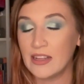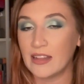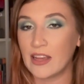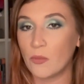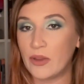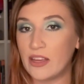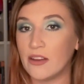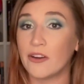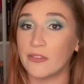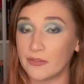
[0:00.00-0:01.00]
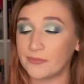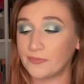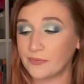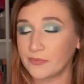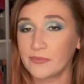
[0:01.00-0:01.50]
Like
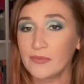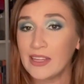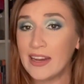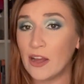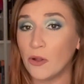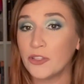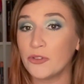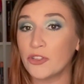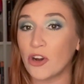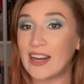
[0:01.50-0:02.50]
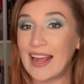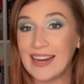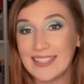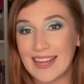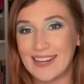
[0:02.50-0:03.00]
I also started
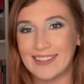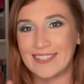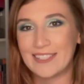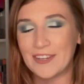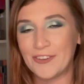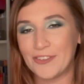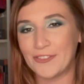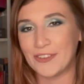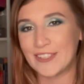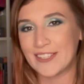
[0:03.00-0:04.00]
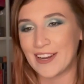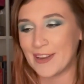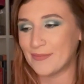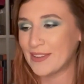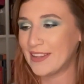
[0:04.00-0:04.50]
annotating this year for the first
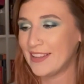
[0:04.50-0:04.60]
time.